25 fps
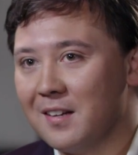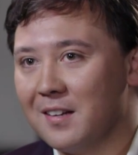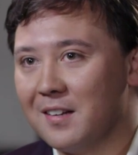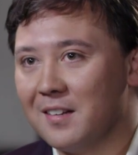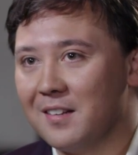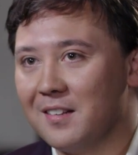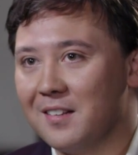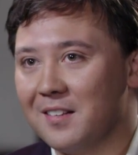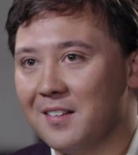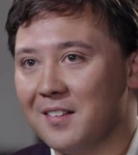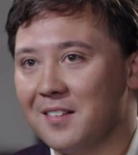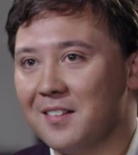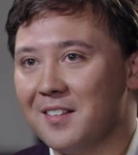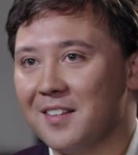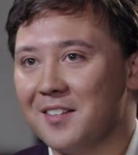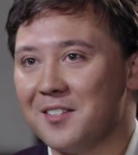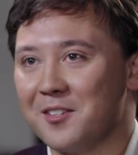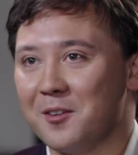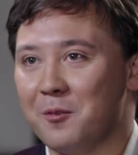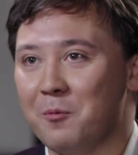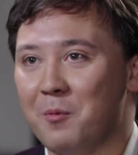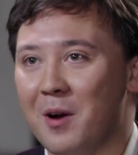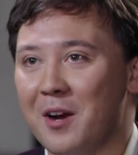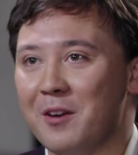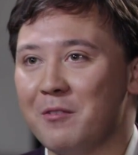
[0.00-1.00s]
There's
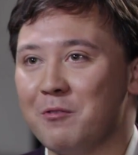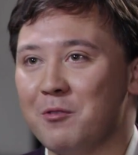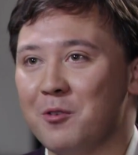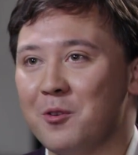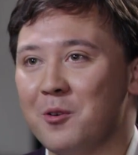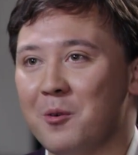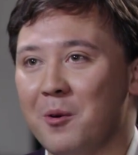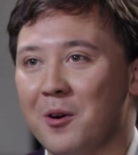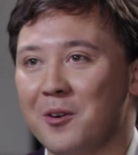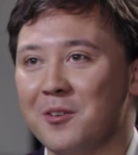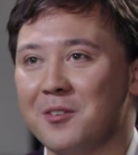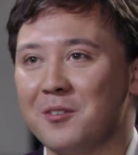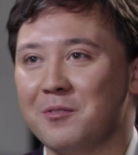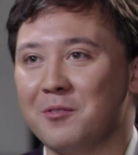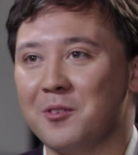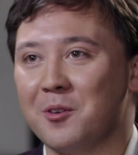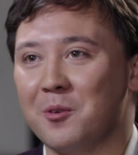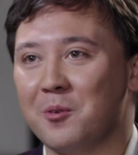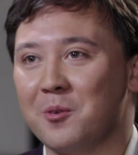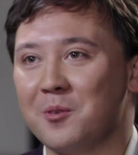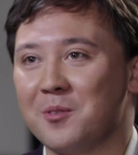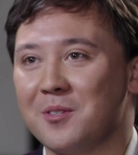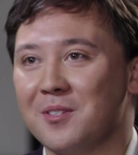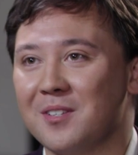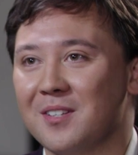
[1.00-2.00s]
a wonderful quote of
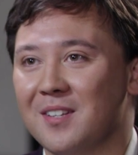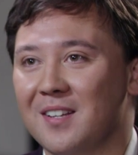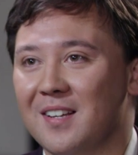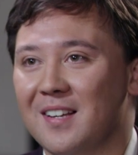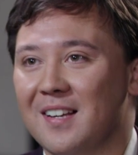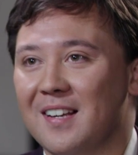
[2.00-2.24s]
yours: